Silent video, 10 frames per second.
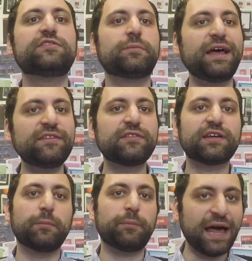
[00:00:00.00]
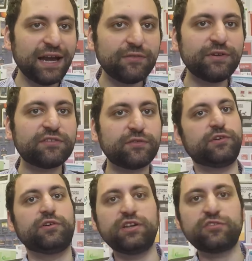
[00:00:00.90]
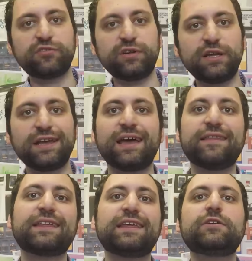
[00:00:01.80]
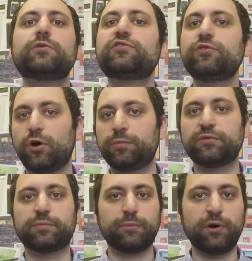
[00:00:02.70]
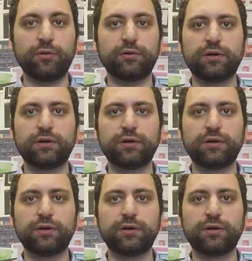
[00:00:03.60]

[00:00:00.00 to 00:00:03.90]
depends on the competitiveness of your industry and the keywords you hope to promote.